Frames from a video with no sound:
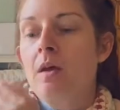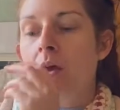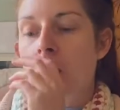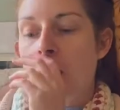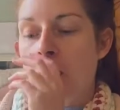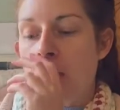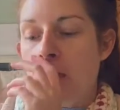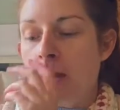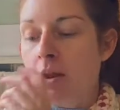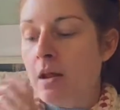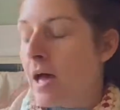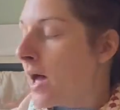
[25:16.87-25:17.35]

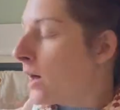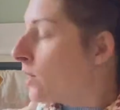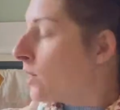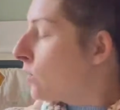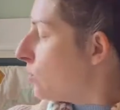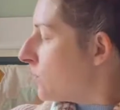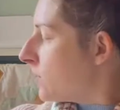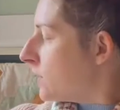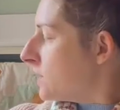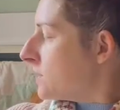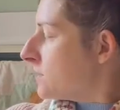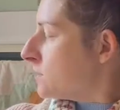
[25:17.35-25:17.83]
and I had all
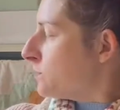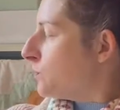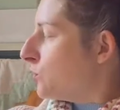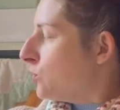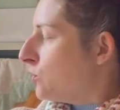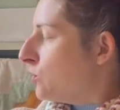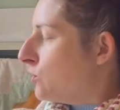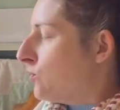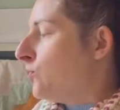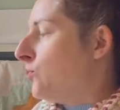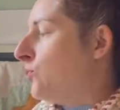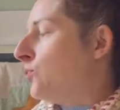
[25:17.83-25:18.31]
these
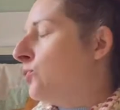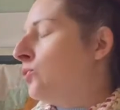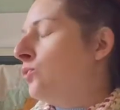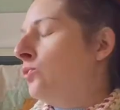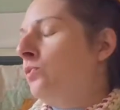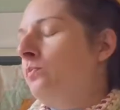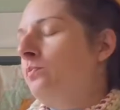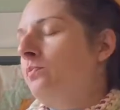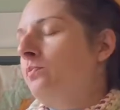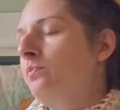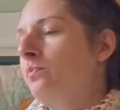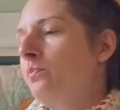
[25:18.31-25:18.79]

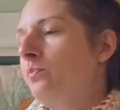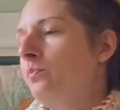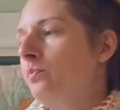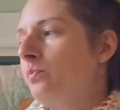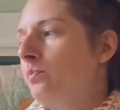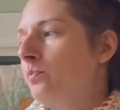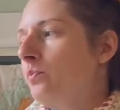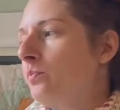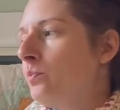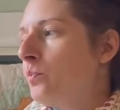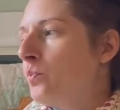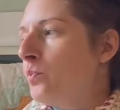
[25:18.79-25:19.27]
beautiful
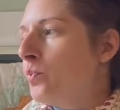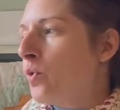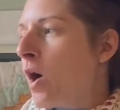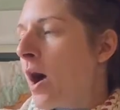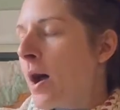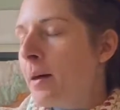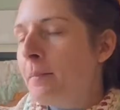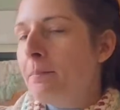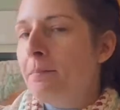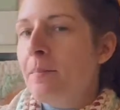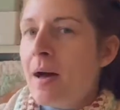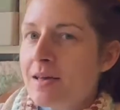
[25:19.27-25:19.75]

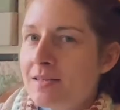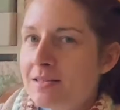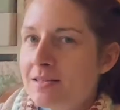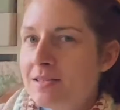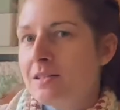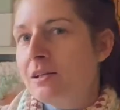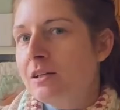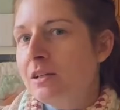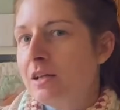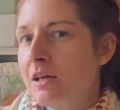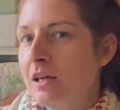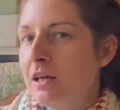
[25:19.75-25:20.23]
bright
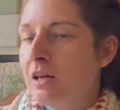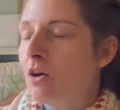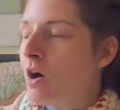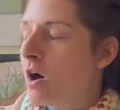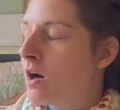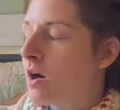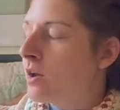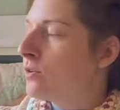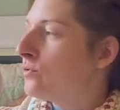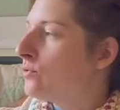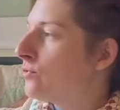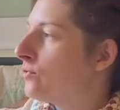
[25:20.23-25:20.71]
pastel-y
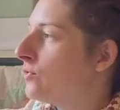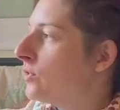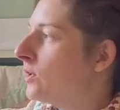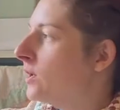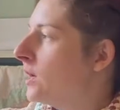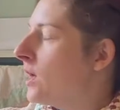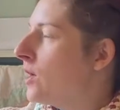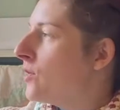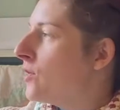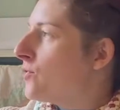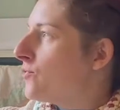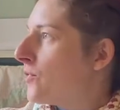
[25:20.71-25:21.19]
kind of
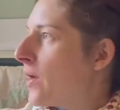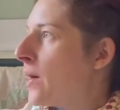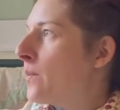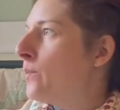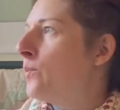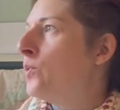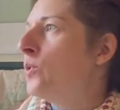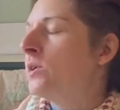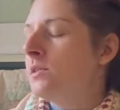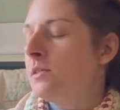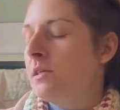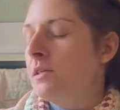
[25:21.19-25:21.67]

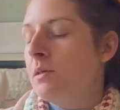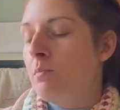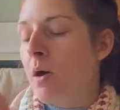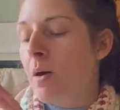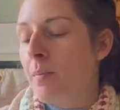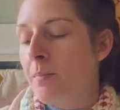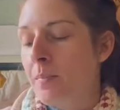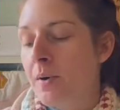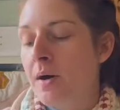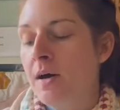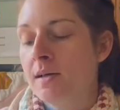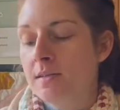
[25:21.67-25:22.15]
fabrics in my
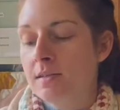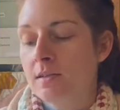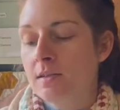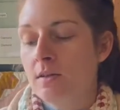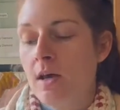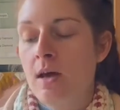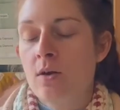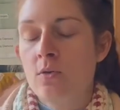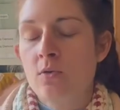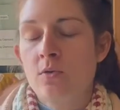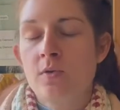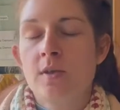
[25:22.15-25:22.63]
basket, I
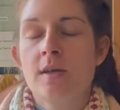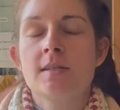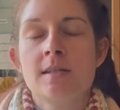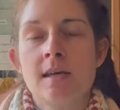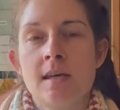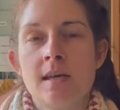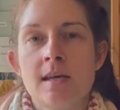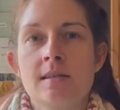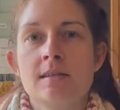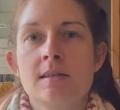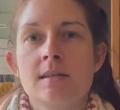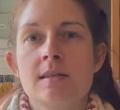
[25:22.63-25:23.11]
had all these
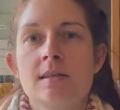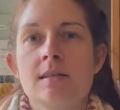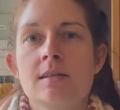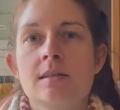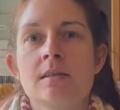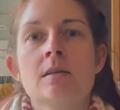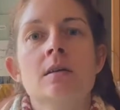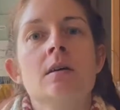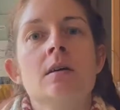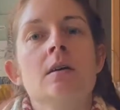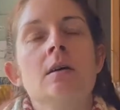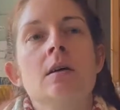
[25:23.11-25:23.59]
hexies,
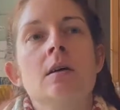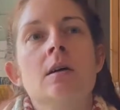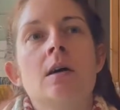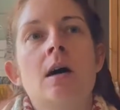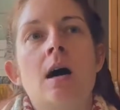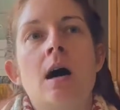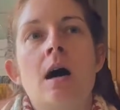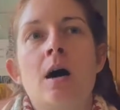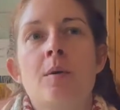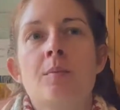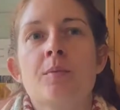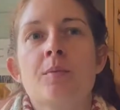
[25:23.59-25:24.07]

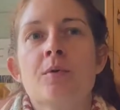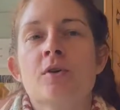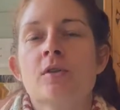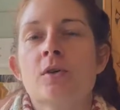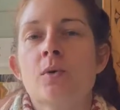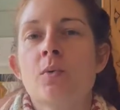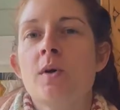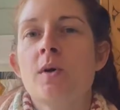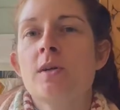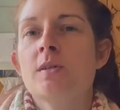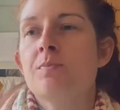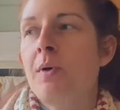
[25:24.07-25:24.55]
because I
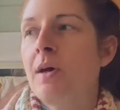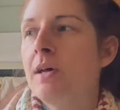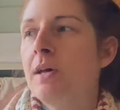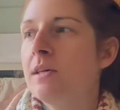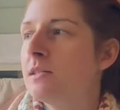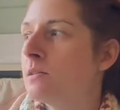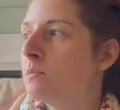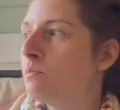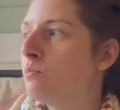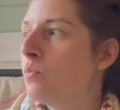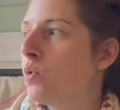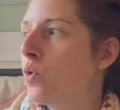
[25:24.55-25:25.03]
always
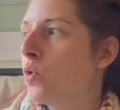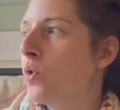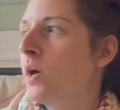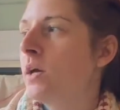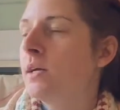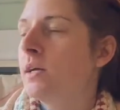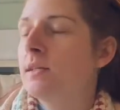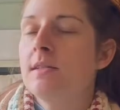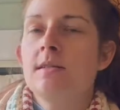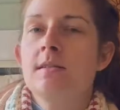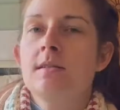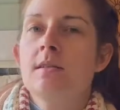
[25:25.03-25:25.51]
based more
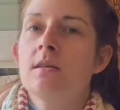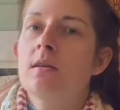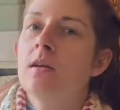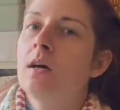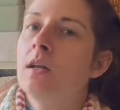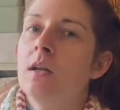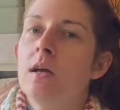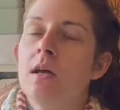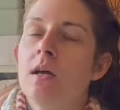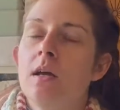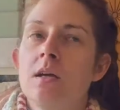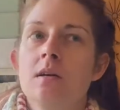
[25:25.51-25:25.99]
hexies than I
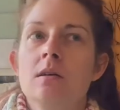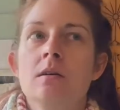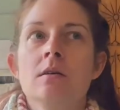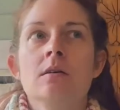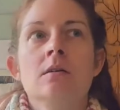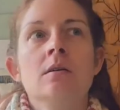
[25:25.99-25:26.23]
need.